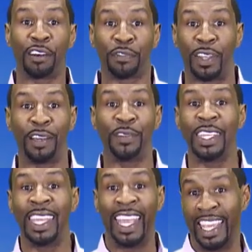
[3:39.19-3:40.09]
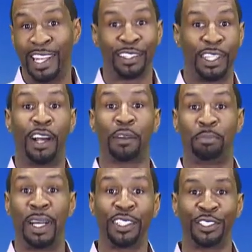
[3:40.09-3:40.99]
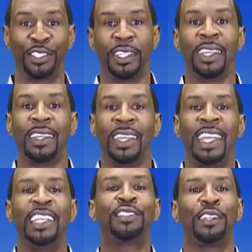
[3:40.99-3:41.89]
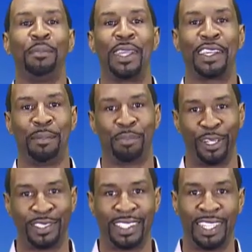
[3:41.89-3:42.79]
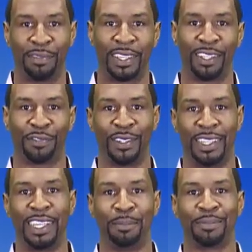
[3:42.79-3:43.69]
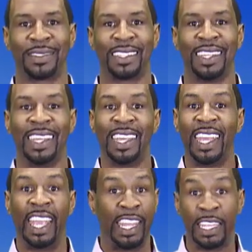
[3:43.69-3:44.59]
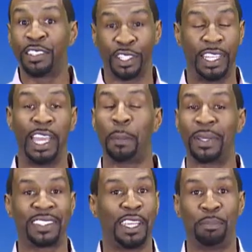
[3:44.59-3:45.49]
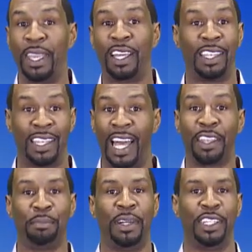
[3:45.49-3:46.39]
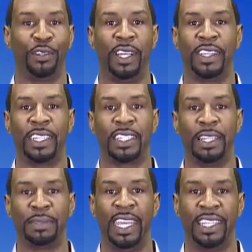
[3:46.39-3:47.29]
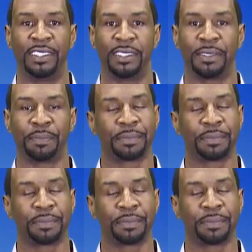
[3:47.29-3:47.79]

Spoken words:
Fluffy and our dog Buster, he's gonna make up birth certificates for them. And he's gonna help us get back a lot of money on our income taxes.